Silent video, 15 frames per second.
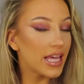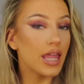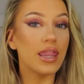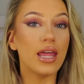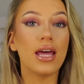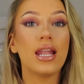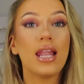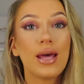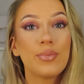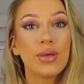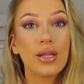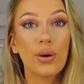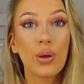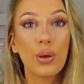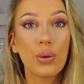then let me
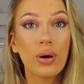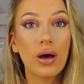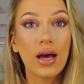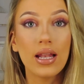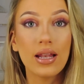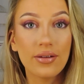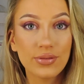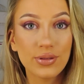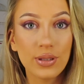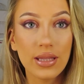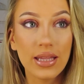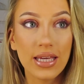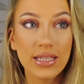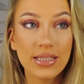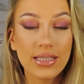know. I love doing
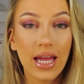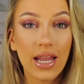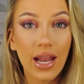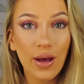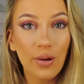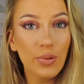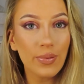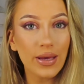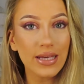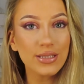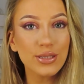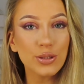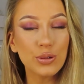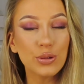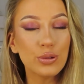this, and I'll be back
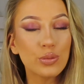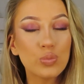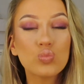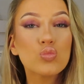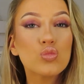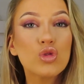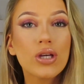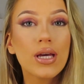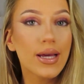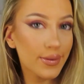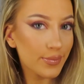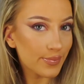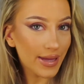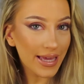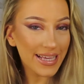soon.
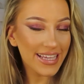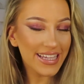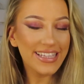Bye!